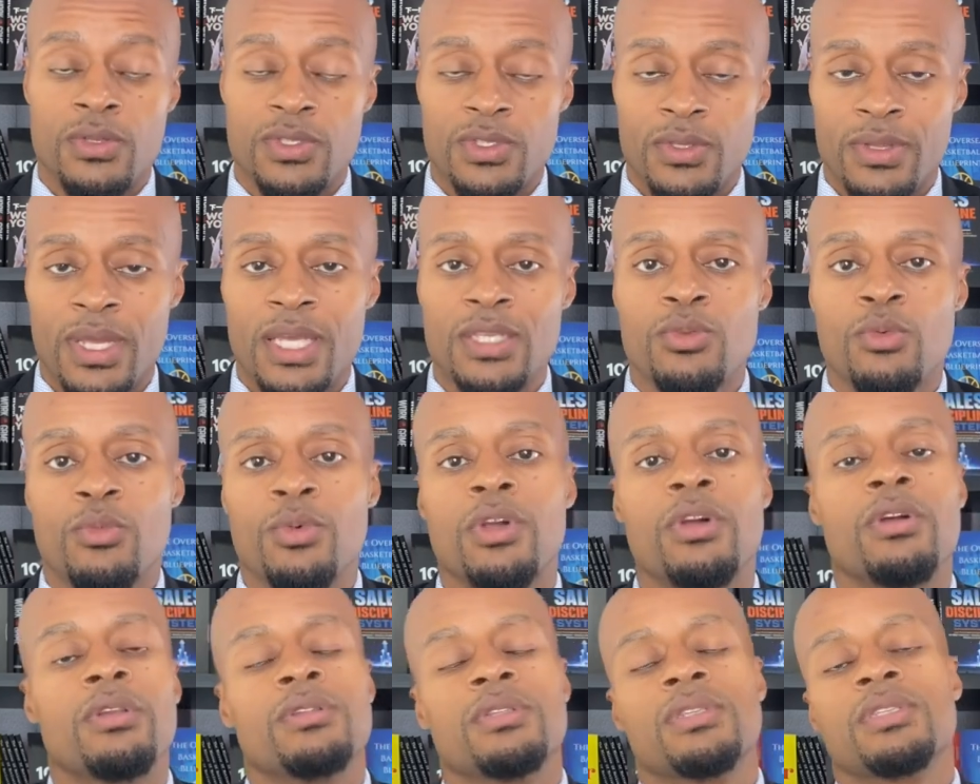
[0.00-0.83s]
So that's what we're
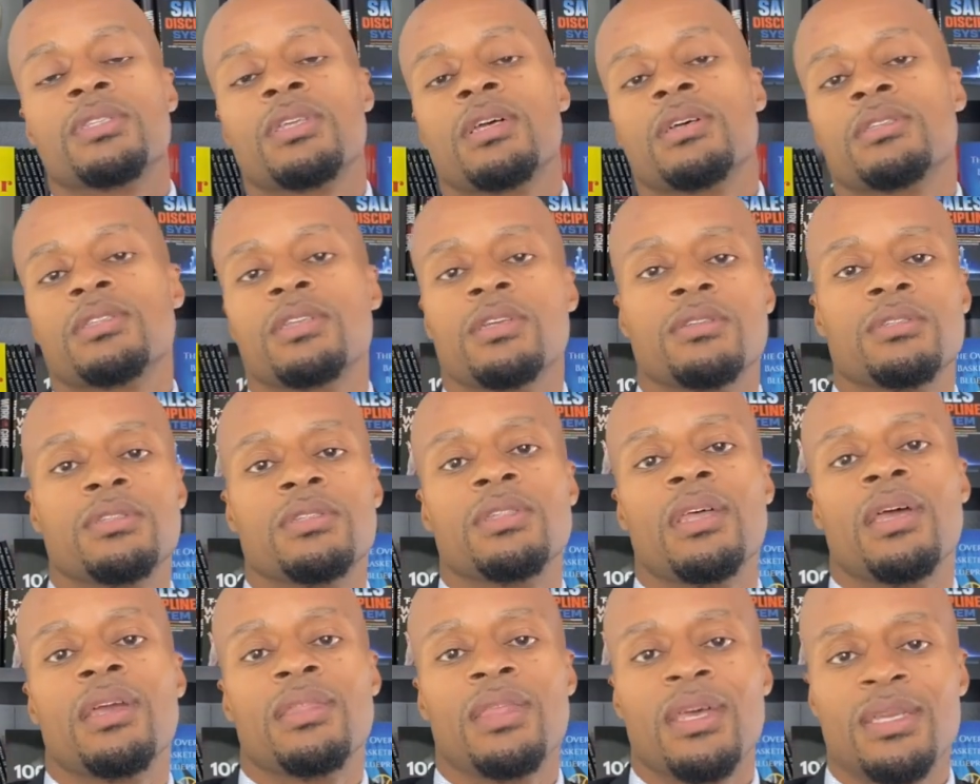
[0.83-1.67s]
going to discuss here
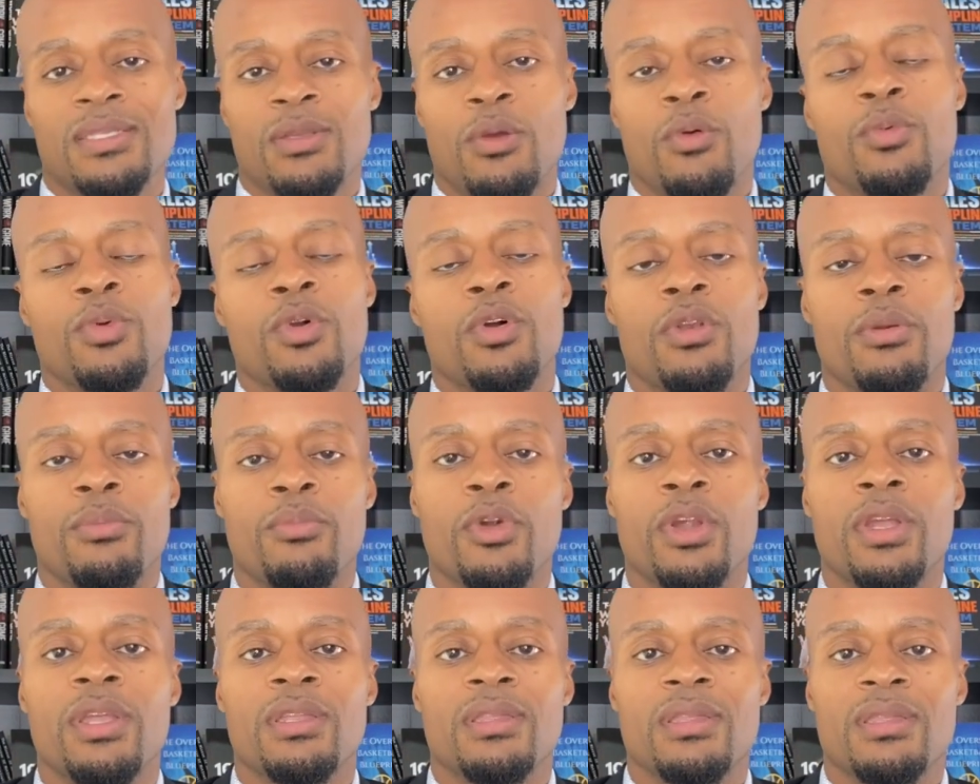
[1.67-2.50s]
today. That's how we're going to
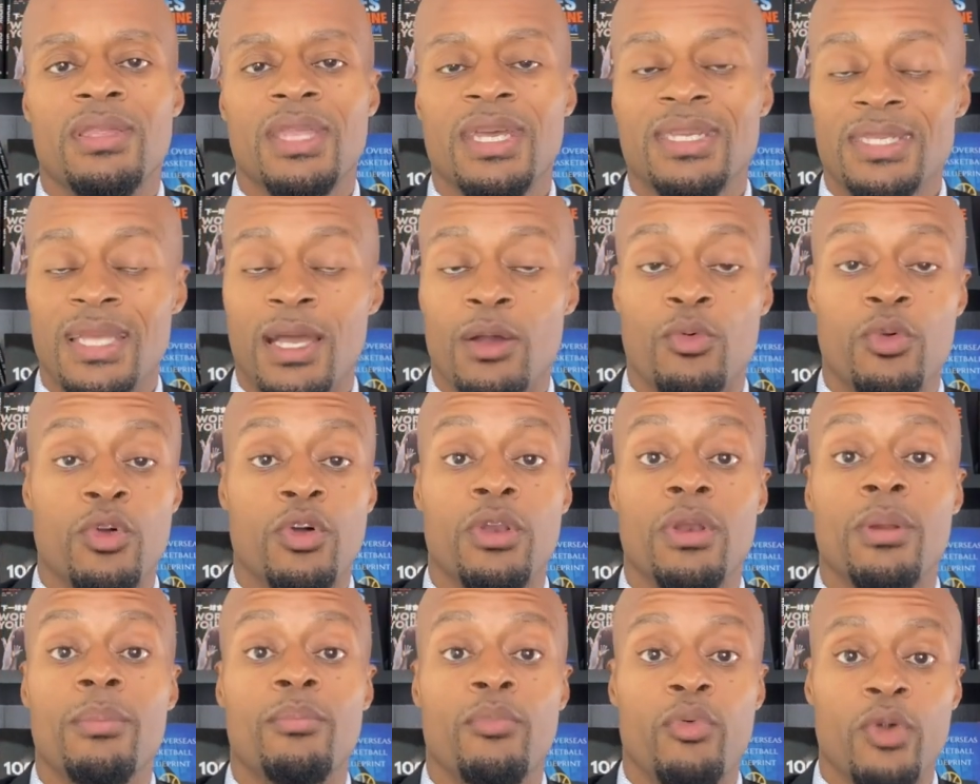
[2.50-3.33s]
break it. That's how we're
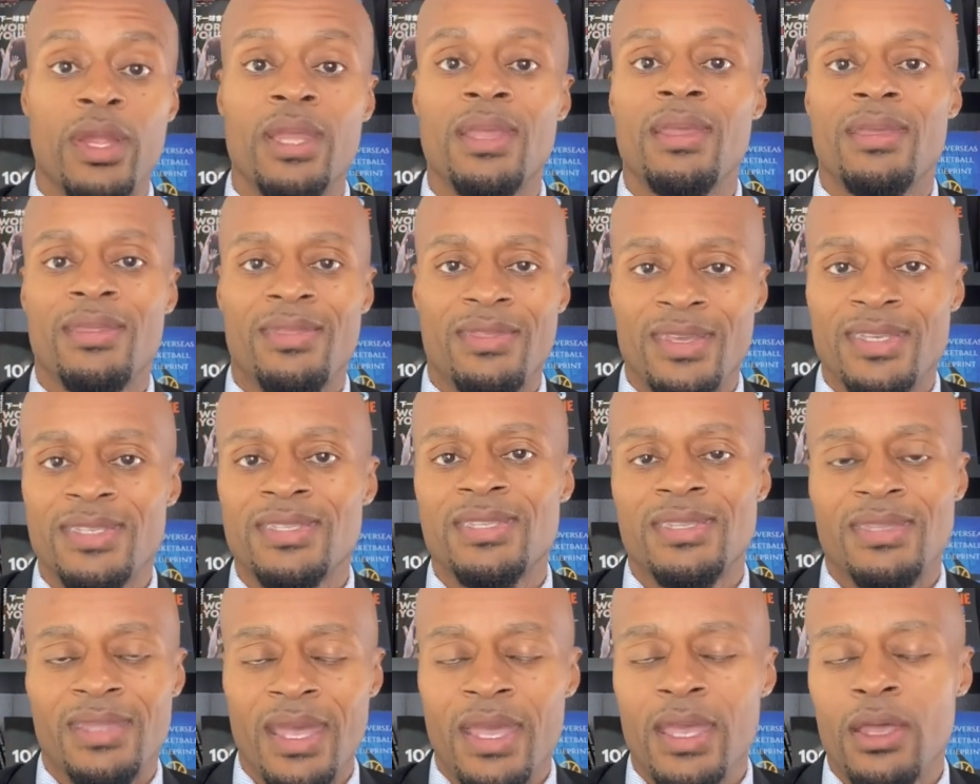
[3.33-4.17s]
going to break this
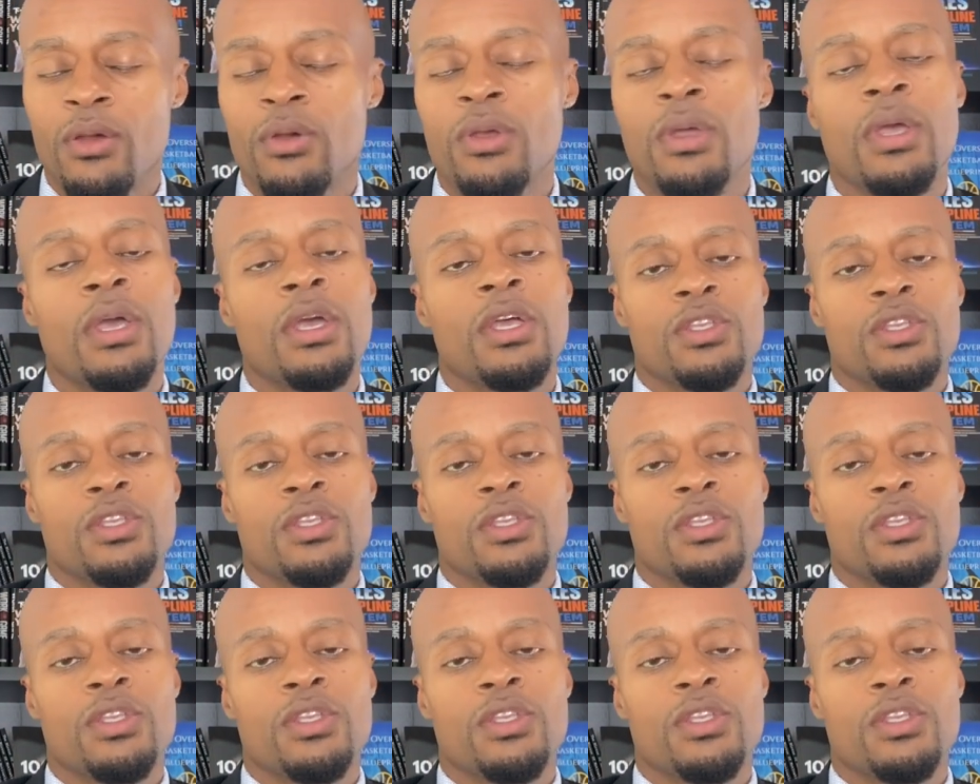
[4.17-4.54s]
down.